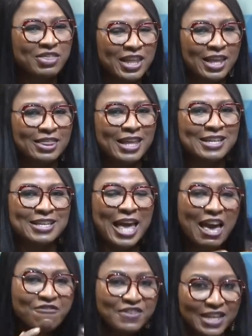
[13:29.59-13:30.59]
there, there's All
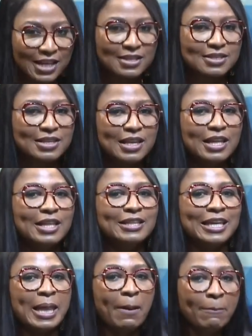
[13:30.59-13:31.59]
evidence the
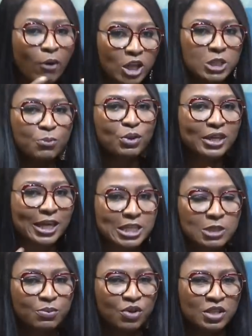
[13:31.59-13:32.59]
that there are multiple
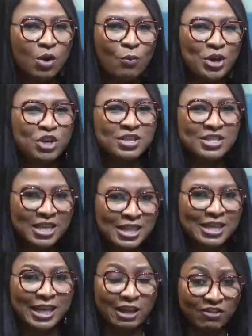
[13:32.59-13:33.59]
cases because when you see
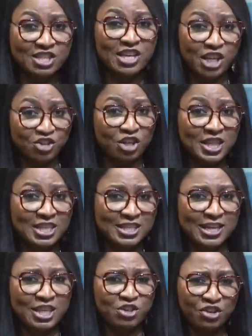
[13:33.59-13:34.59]
the kind of attention this is
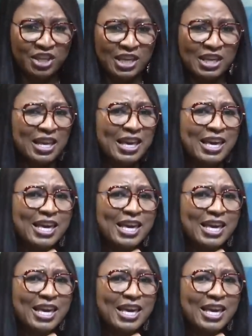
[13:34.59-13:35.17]
getting, you're thinking,